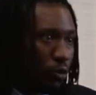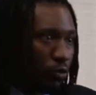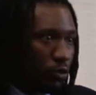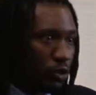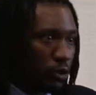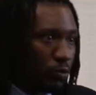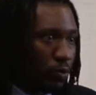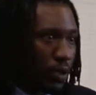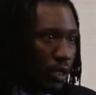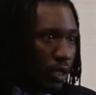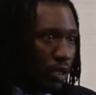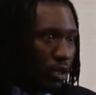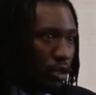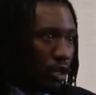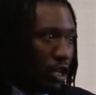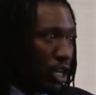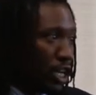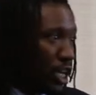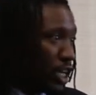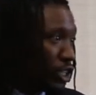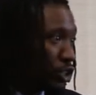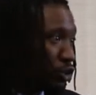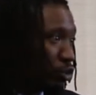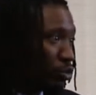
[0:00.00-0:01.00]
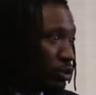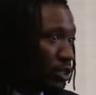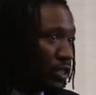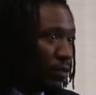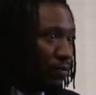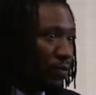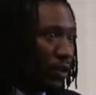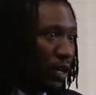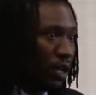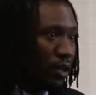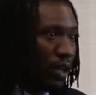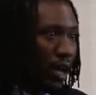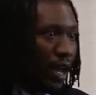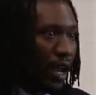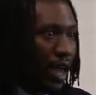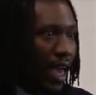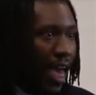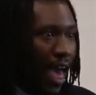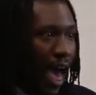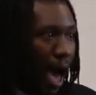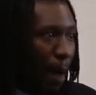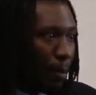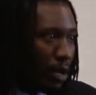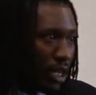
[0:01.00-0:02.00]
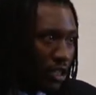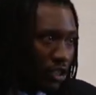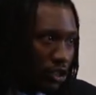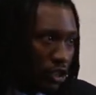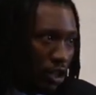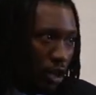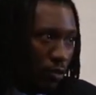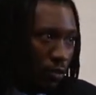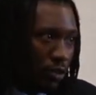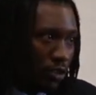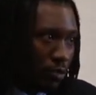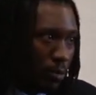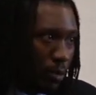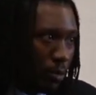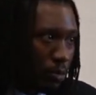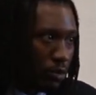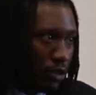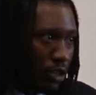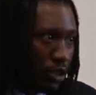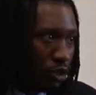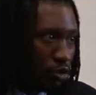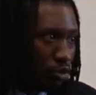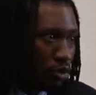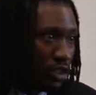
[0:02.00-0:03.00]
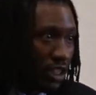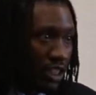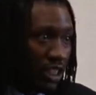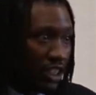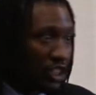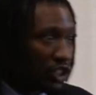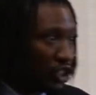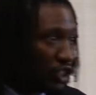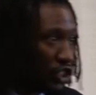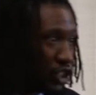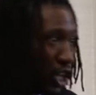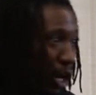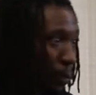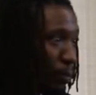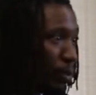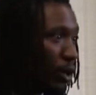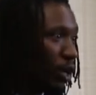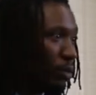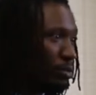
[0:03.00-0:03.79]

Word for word: Beautiful speaker. As soon as he fell down, how many service members did you see just